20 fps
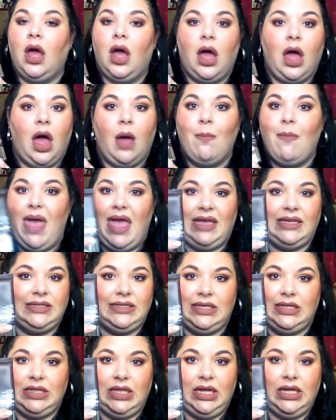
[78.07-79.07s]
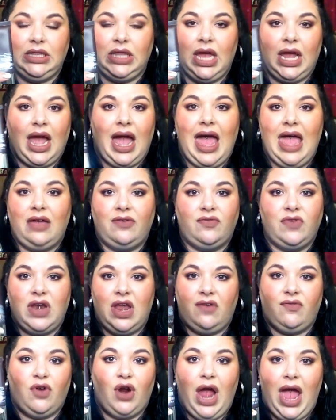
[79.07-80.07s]
amazingly. Like, I have
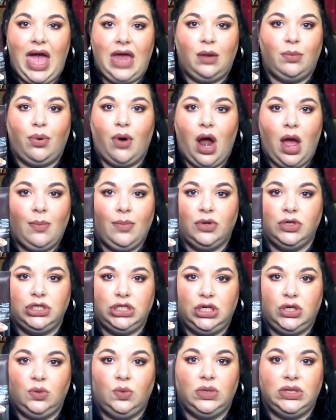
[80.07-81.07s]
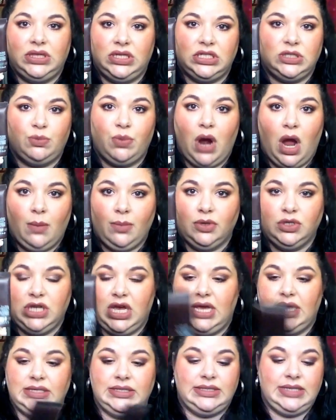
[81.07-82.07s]
never had a primer do what this primer
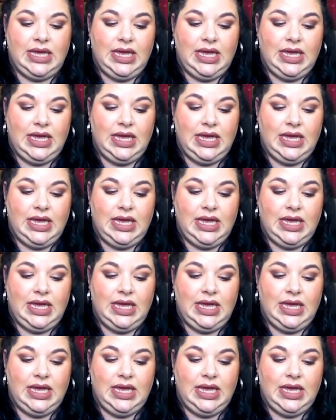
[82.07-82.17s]
does.